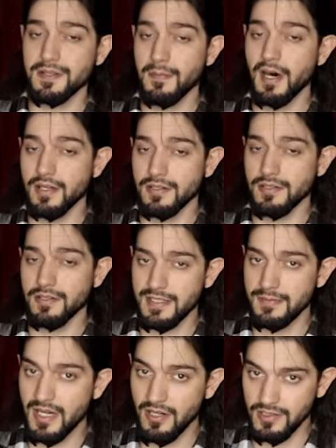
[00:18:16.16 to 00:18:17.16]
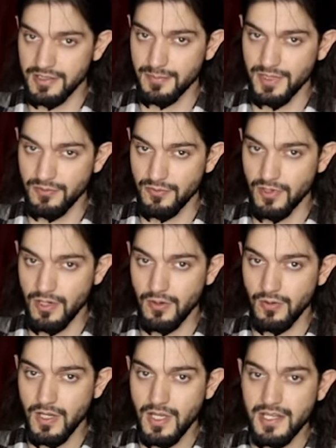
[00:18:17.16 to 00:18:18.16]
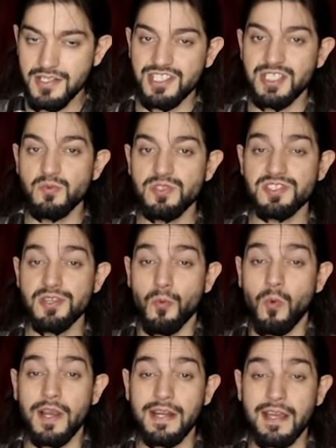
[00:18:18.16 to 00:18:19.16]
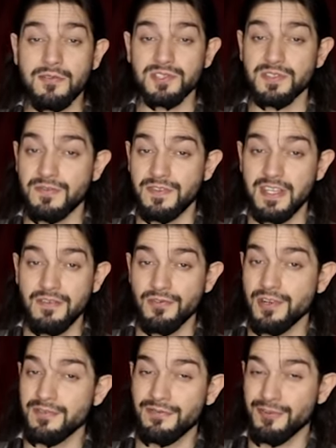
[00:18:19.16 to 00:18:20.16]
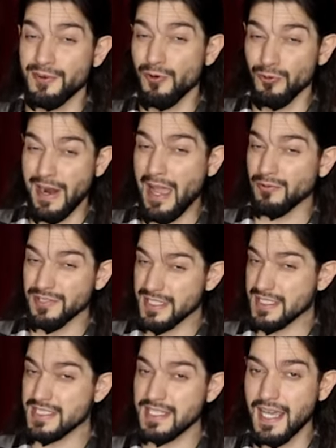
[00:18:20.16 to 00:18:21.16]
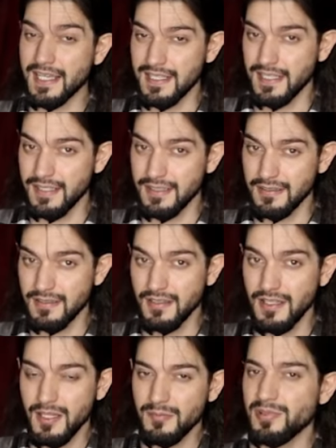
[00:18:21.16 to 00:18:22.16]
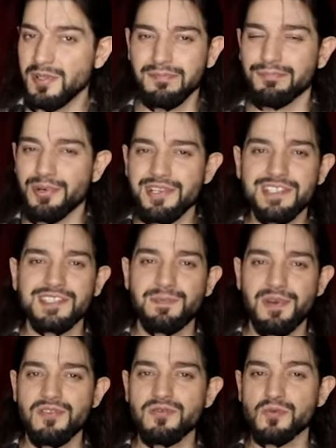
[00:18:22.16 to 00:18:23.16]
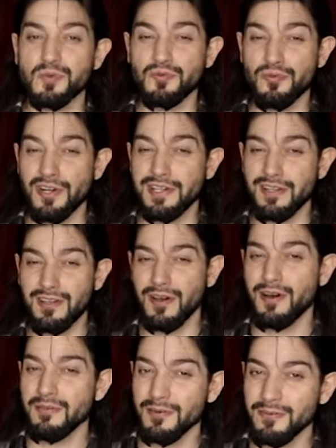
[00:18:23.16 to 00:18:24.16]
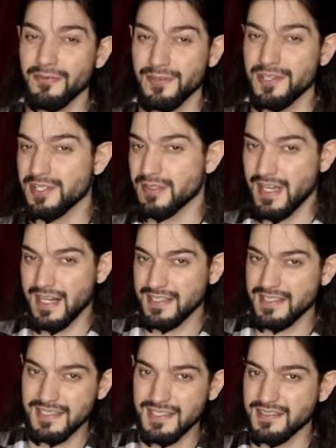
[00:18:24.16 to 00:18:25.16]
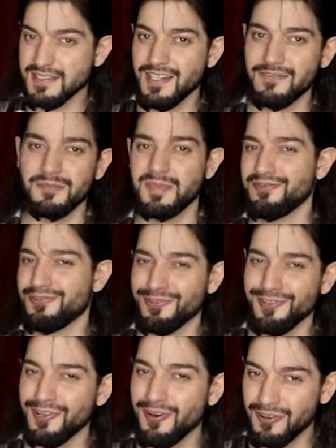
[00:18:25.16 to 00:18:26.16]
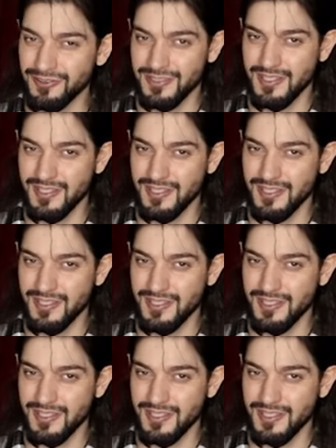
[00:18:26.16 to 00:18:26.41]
the modern day Marilyn Monroe. She was the White House favorite for around a decade. But Britney Spears was running cover for the United States government for a long